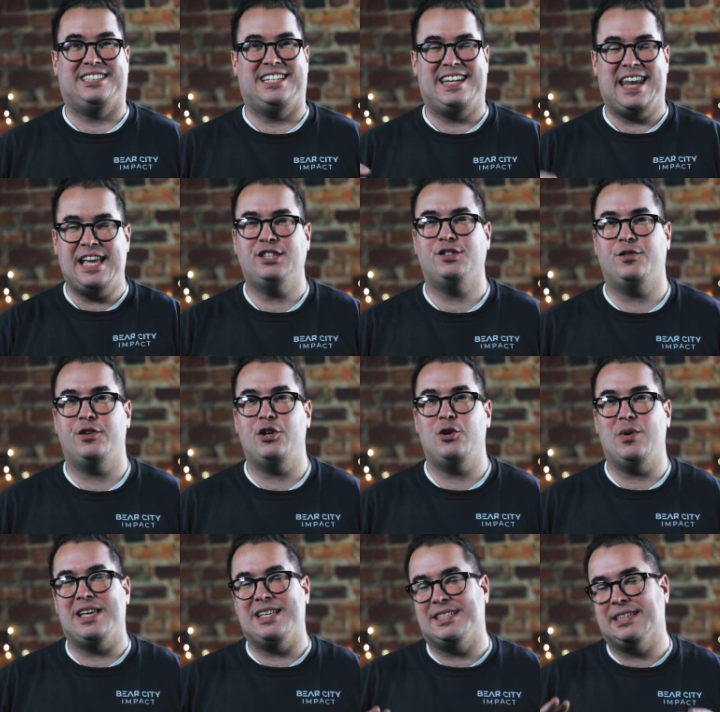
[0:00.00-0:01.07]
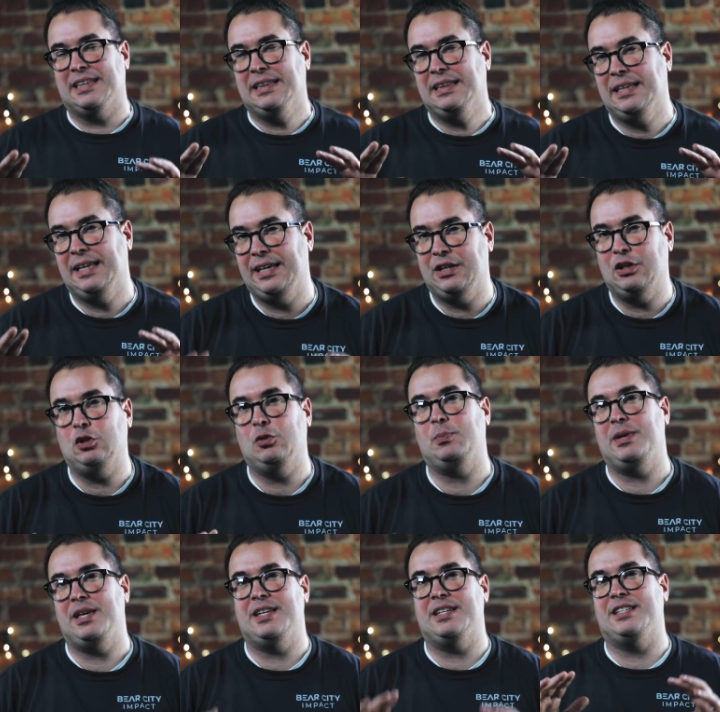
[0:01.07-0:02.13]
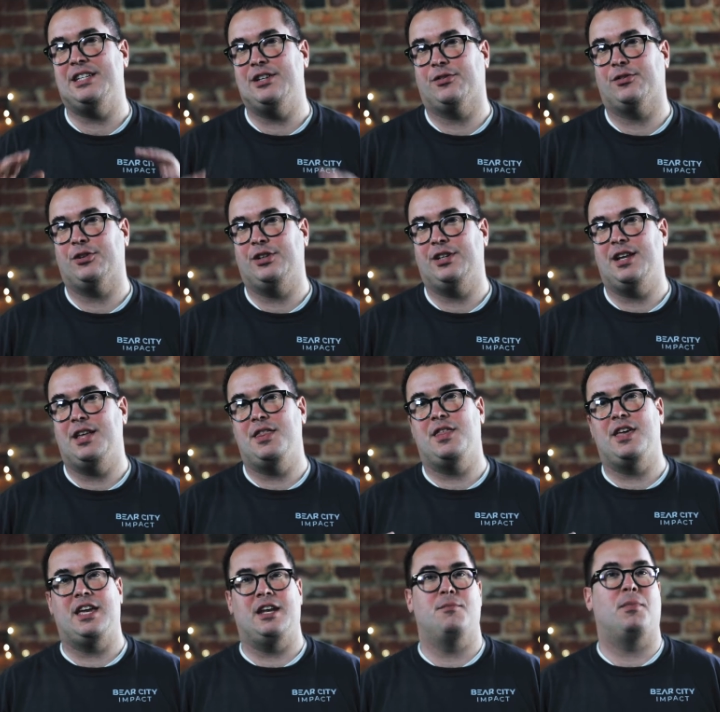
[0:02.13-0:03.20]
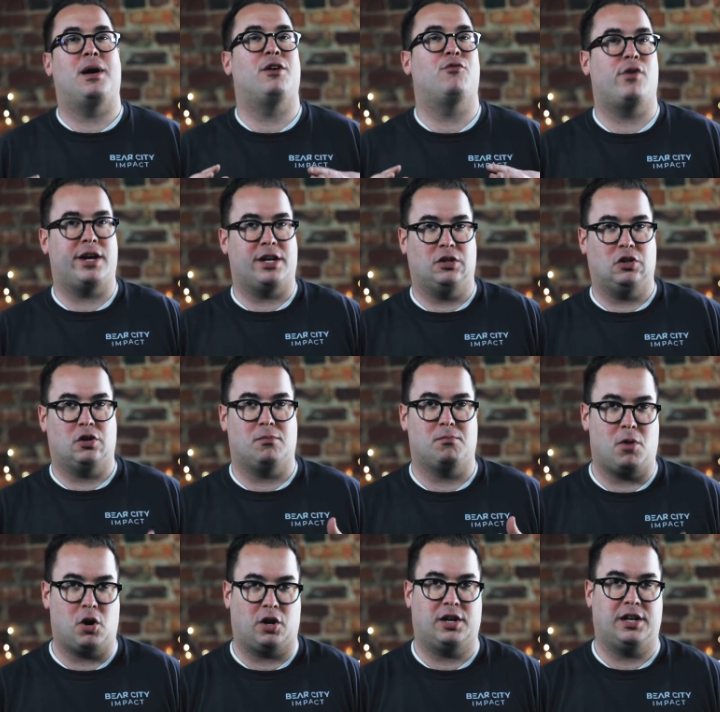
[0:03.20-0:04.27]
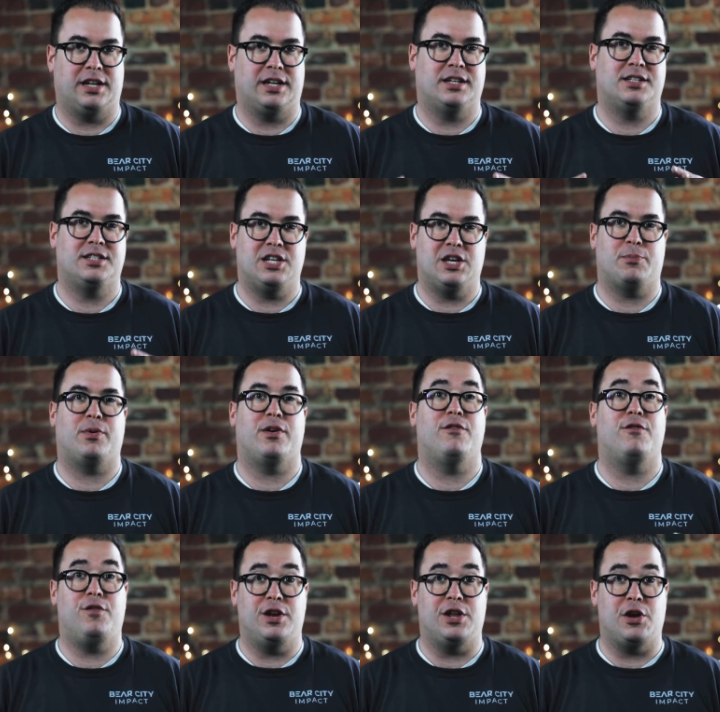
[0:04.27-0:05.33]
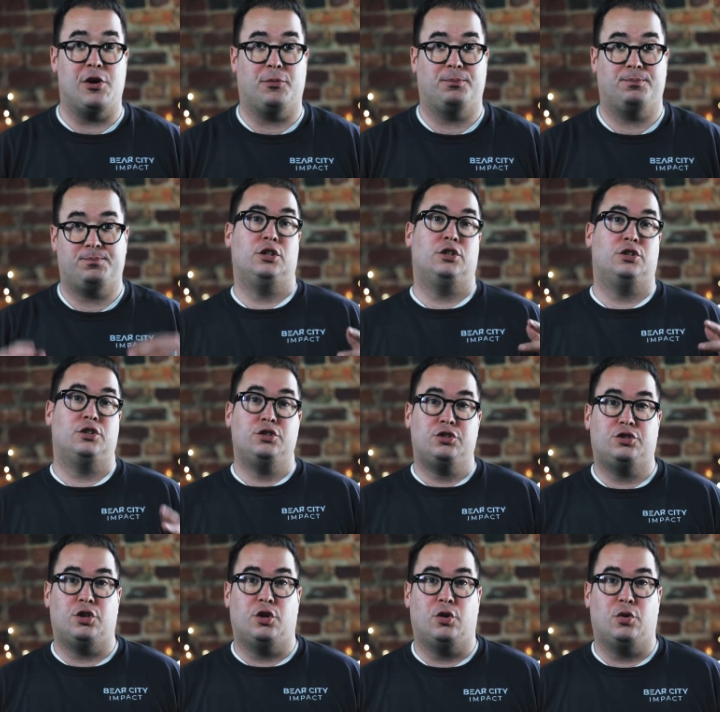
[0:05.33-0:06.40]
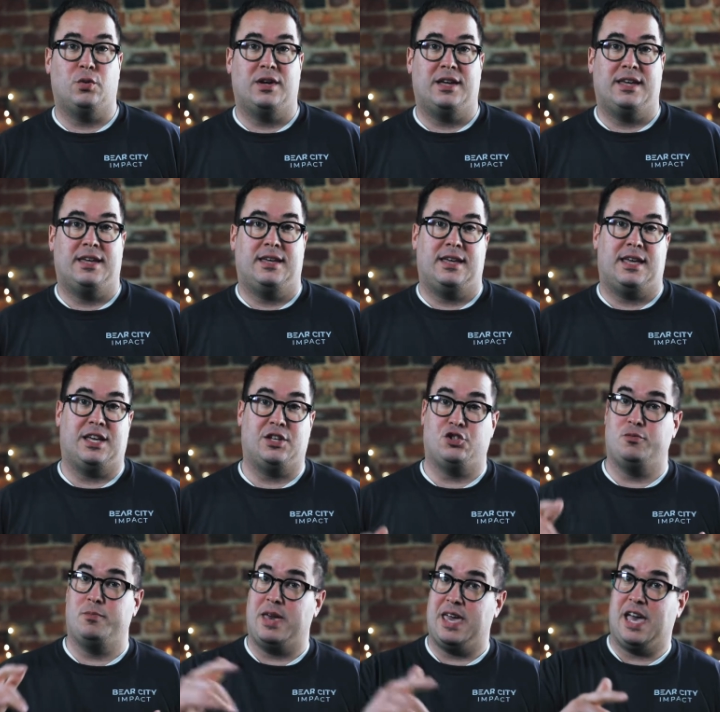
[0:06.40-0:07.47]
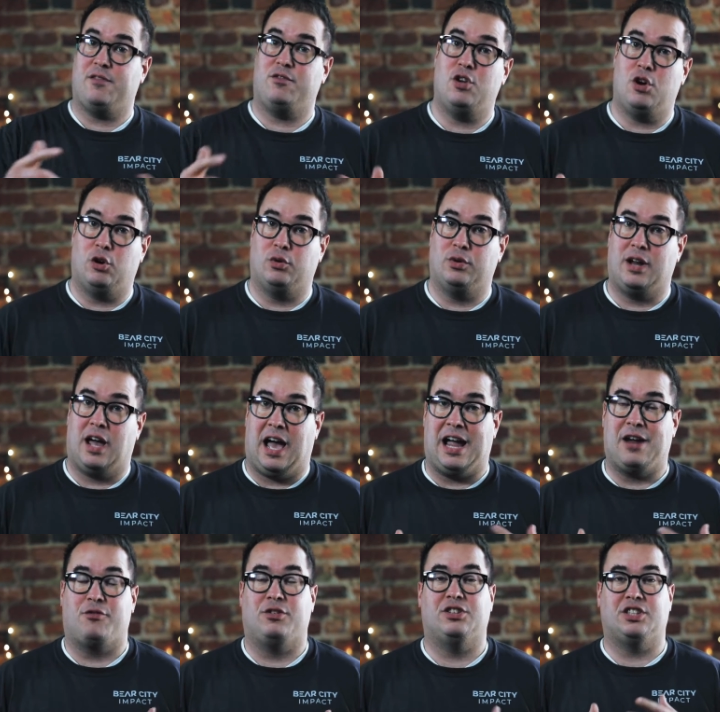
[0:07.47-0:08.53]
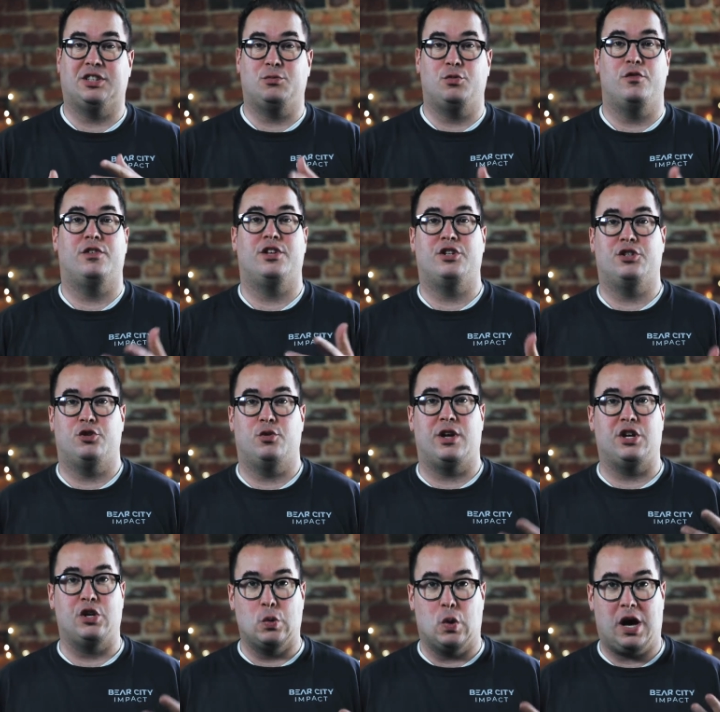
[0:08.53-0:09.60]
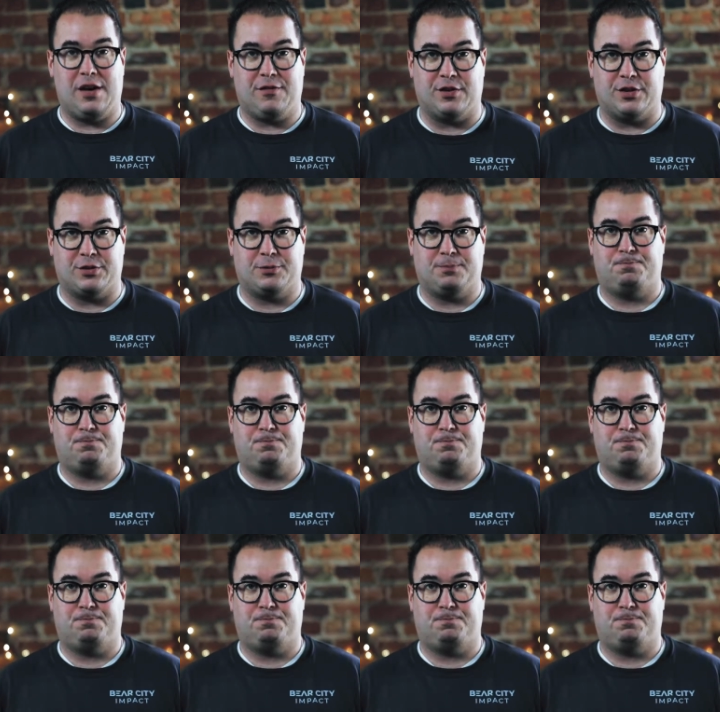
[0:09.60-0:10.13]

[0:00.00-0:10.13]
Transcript: today's video is a little bit different than my regular marketing tip video. So, as you may have known, I recently moved into a new office.